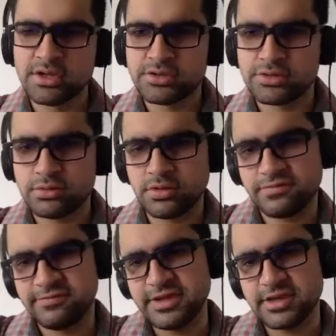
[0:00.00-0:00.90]
so if
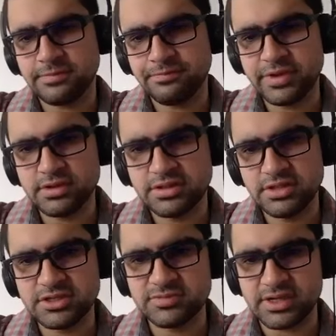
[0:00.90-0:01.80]
we compare
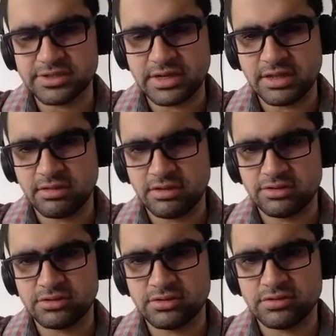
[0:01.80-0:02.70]
these specializations